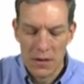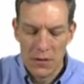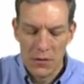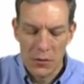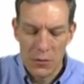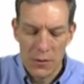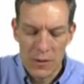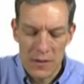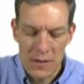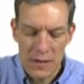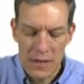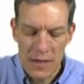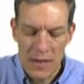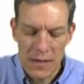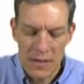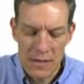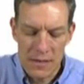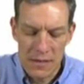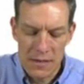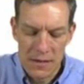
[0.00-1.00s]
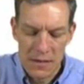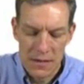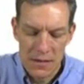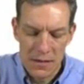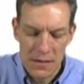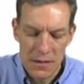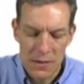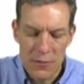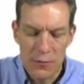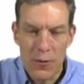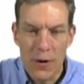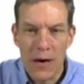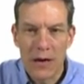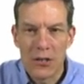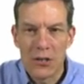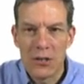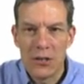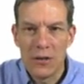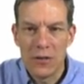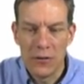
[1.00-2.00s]
So in this case, the
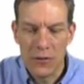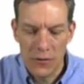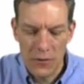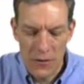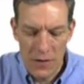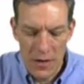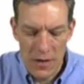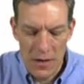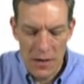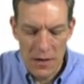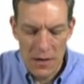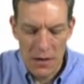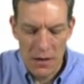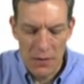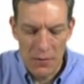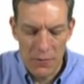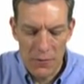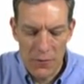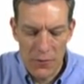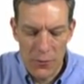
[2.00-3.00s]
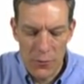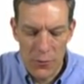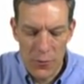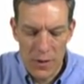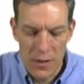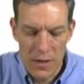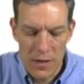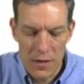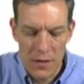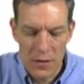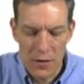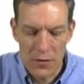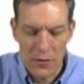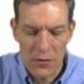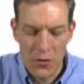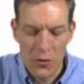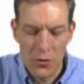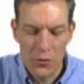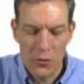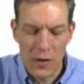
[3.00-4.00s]
fraction C of 3
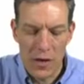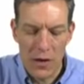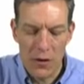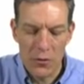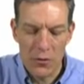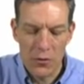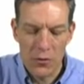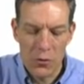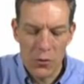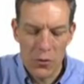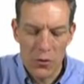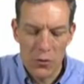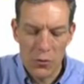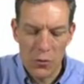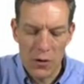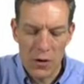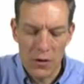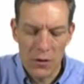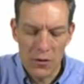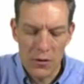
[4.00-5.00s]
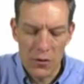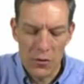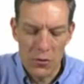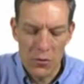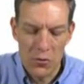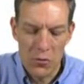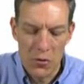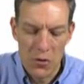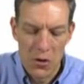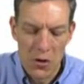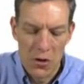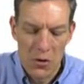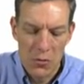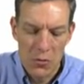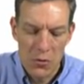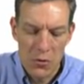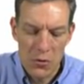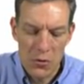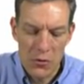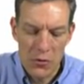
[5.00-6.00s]
that goes out towards 1 and 2
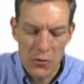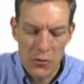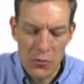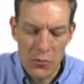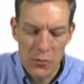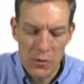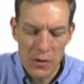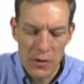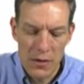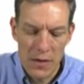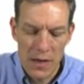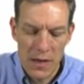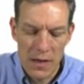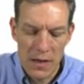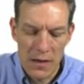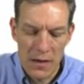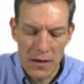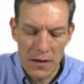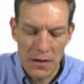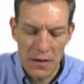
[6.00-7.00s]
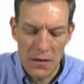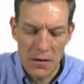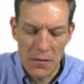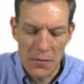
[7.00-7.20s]
will assume that that